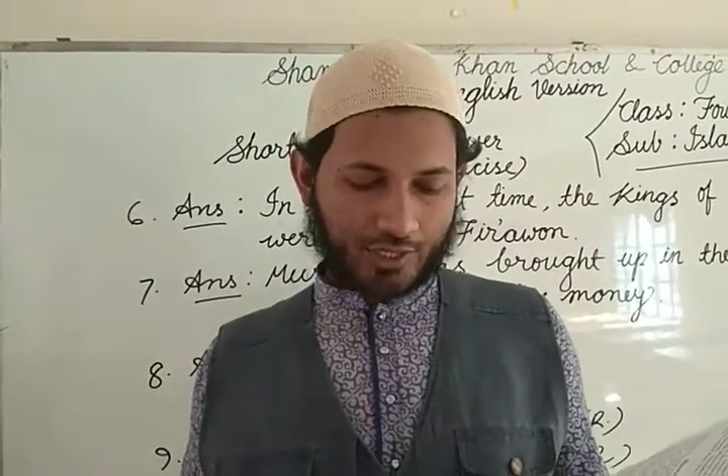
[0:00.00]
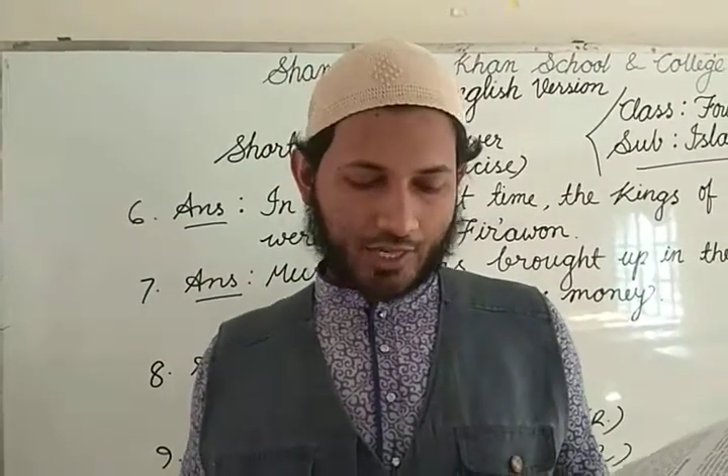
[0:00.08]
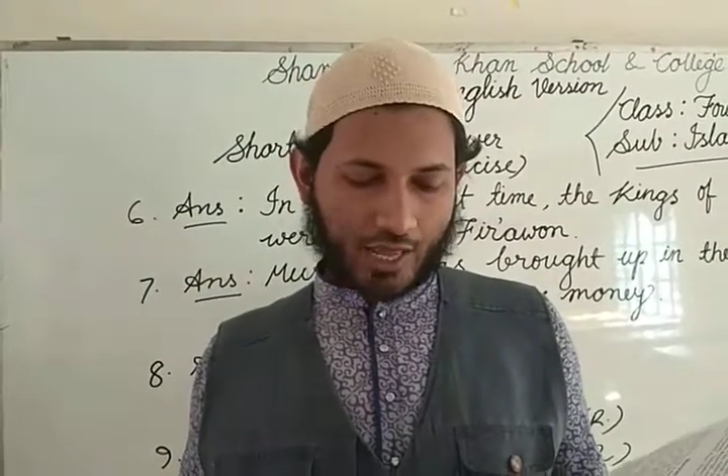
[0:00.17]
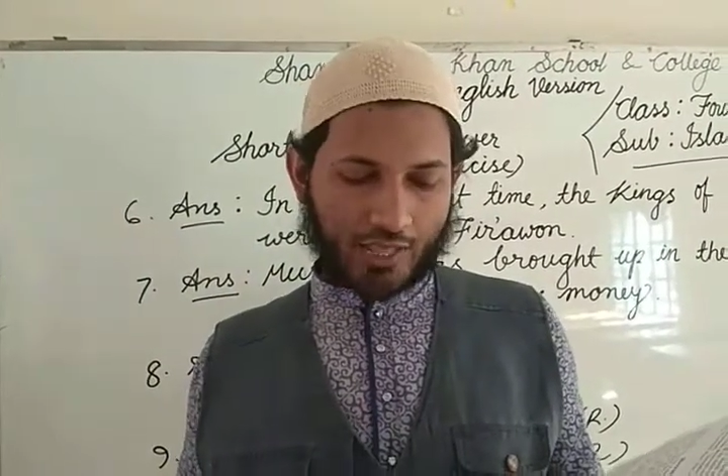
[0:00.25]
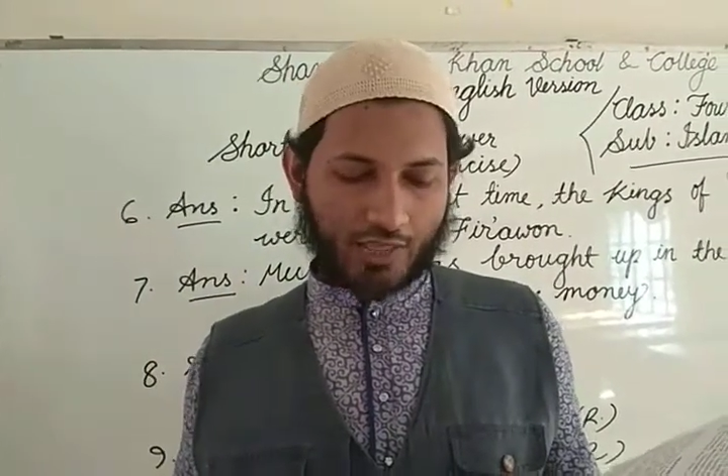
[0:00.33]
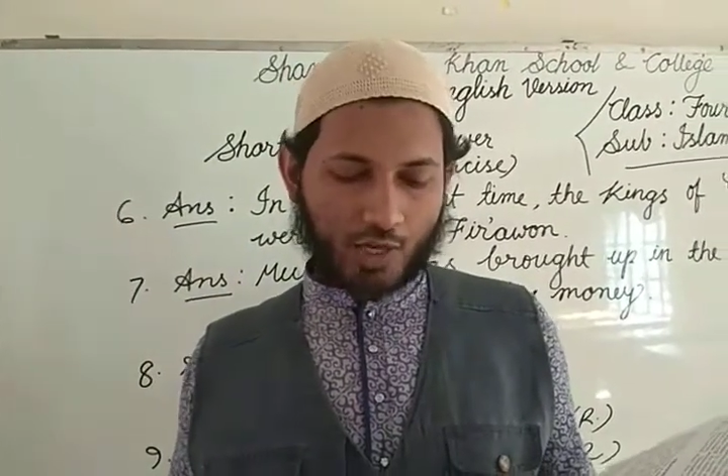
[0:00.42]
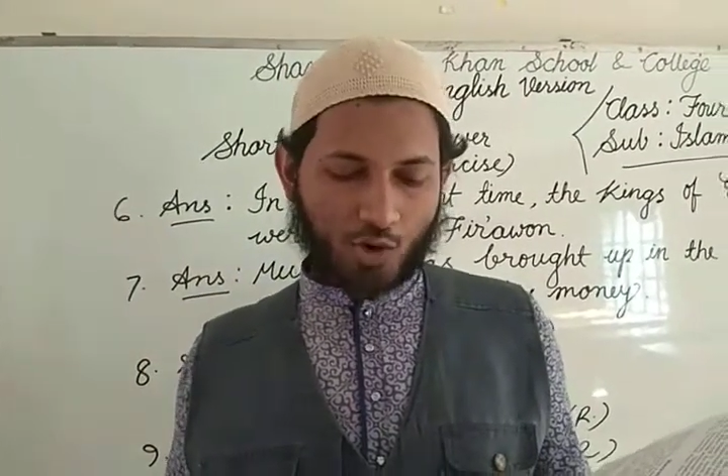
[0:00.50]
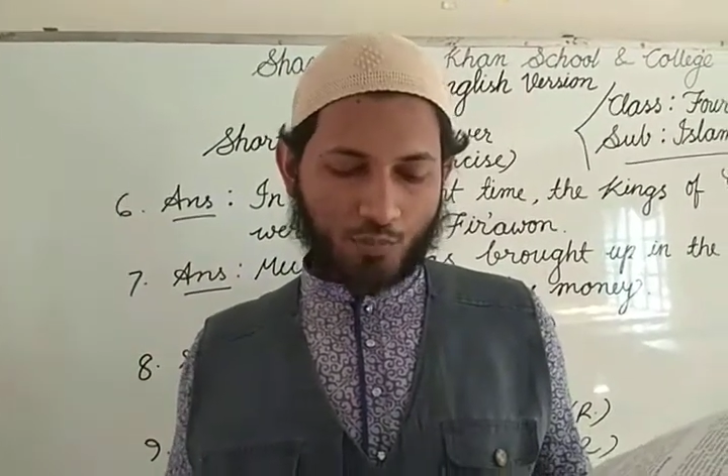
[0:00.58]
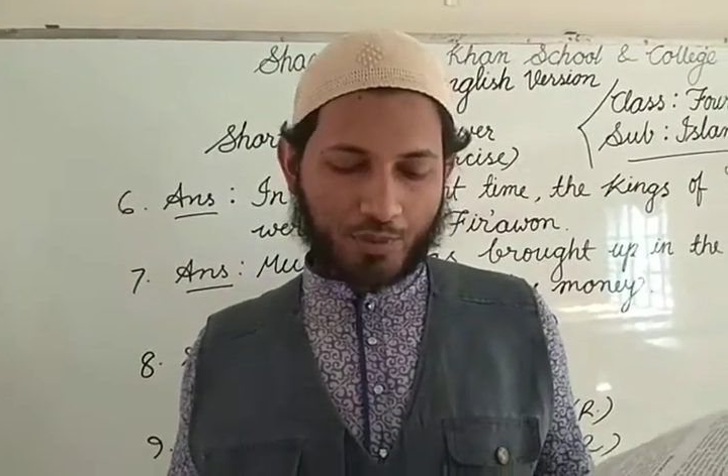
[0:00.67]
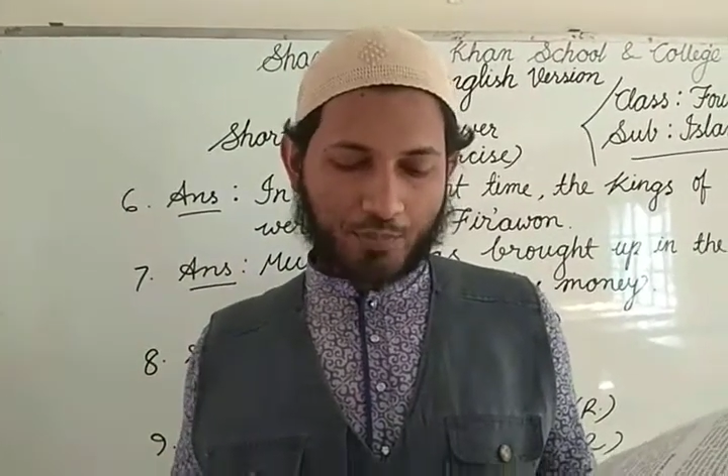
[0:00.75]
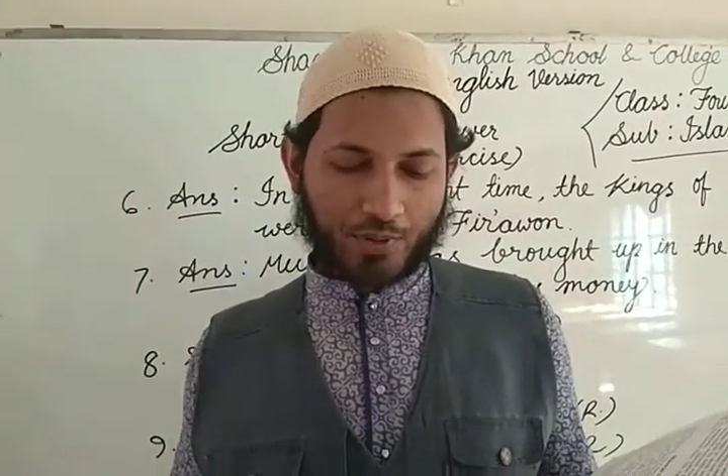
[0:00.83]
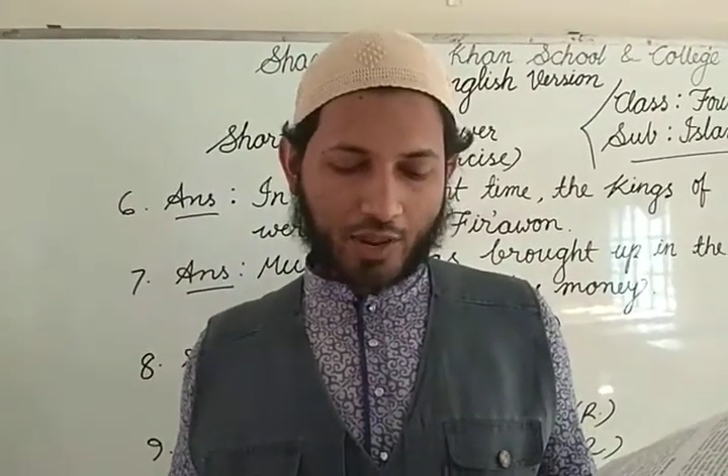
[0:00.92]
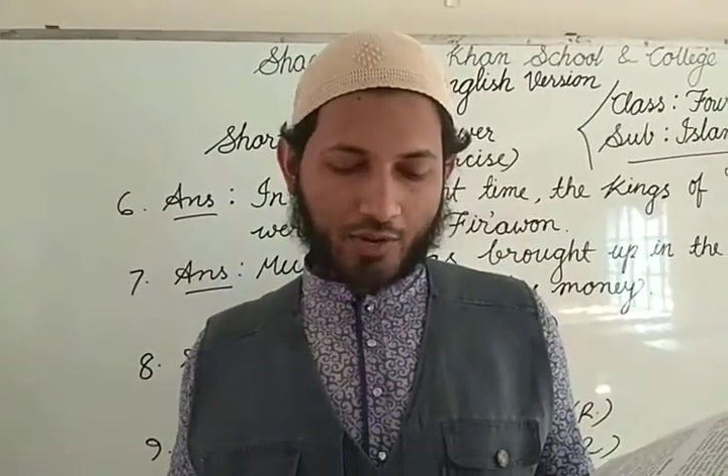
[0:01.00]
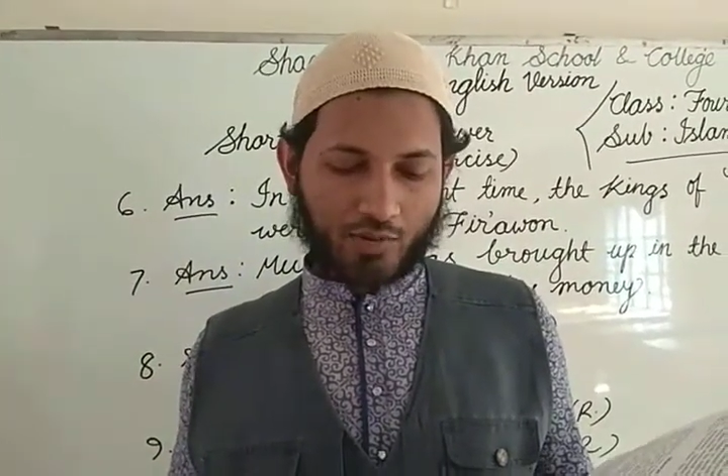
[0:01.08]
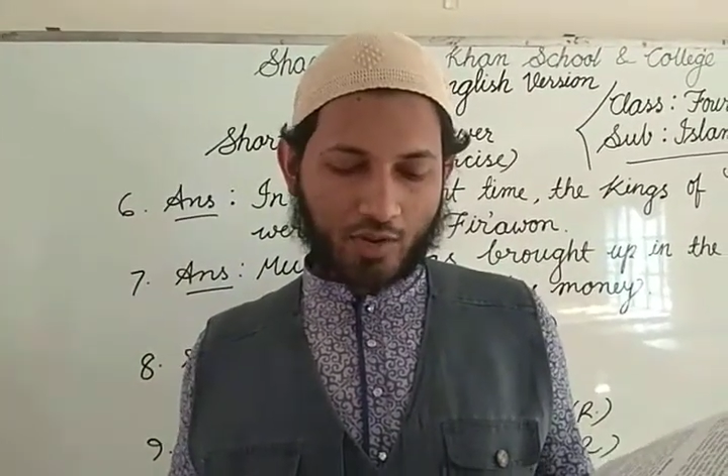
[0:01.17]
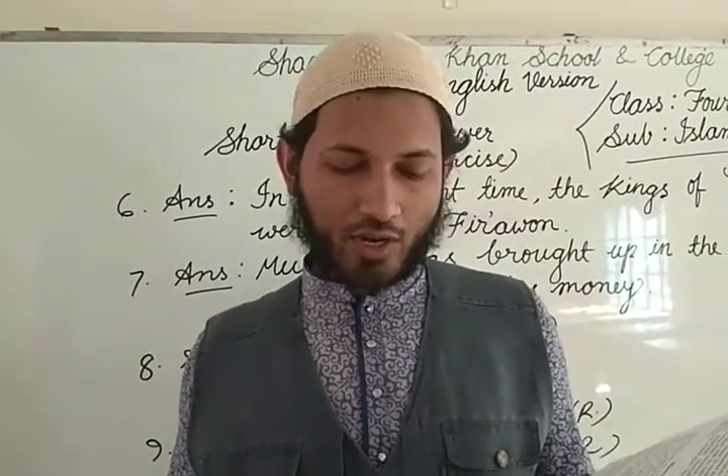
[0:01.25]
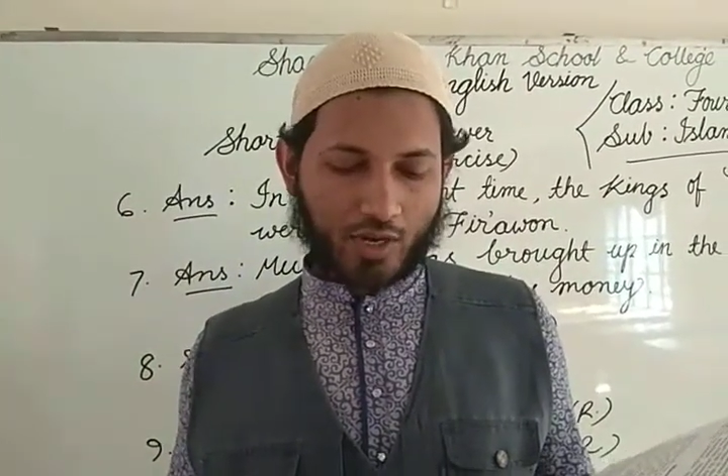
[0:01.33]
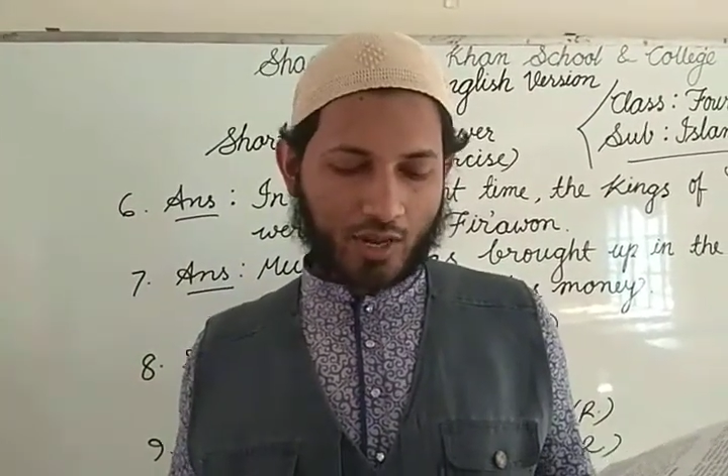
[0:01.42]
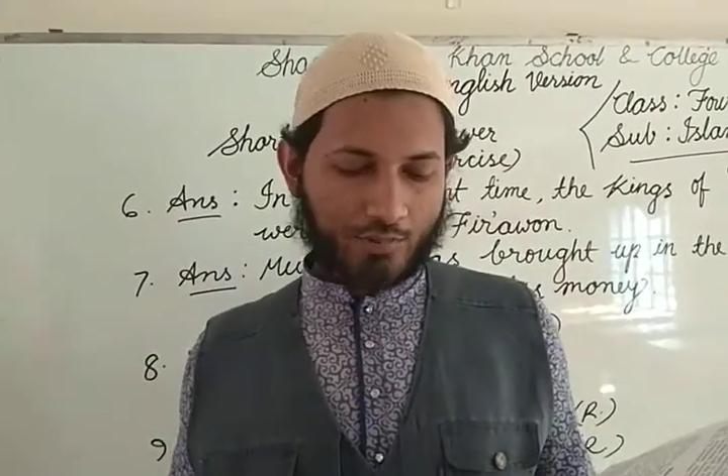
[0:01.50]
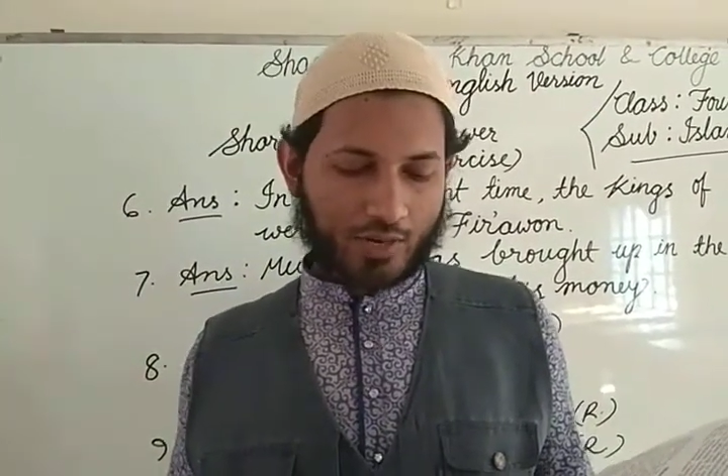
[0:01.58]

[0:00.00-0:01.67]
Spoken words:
and the Nabi prayed to Allah,